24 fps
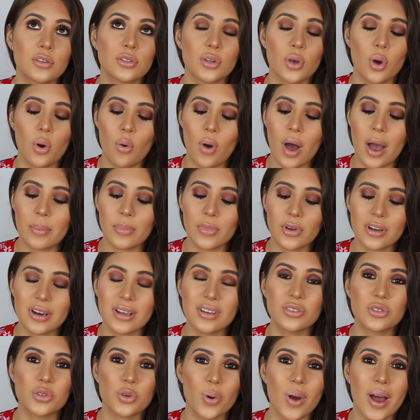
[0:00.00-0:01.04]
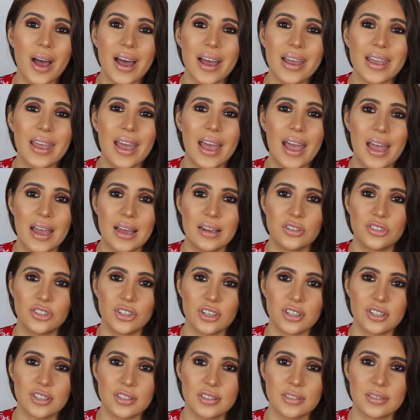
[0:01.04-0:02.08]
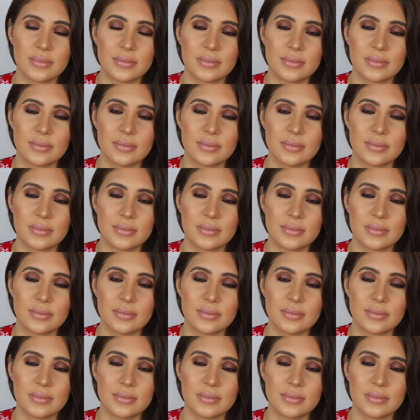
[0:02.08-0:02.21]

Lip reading: So I'm gonna try and just,